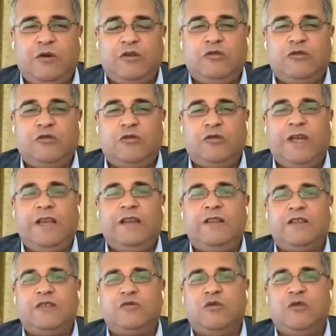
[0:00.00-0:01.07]
wants to end
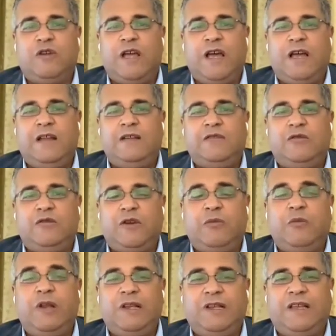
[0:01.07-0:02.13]
this war and to
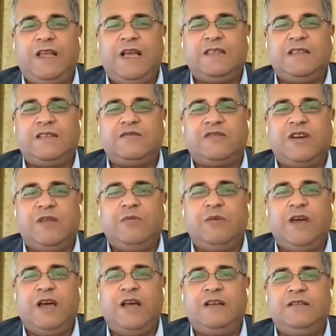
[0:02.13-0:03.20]
rebuild Gaza Strip
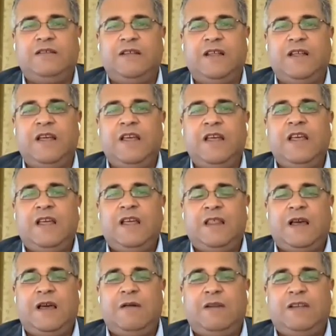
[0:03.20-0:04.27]
and uh,
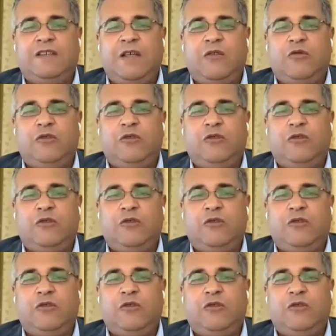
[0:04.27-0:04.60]
the Palestinian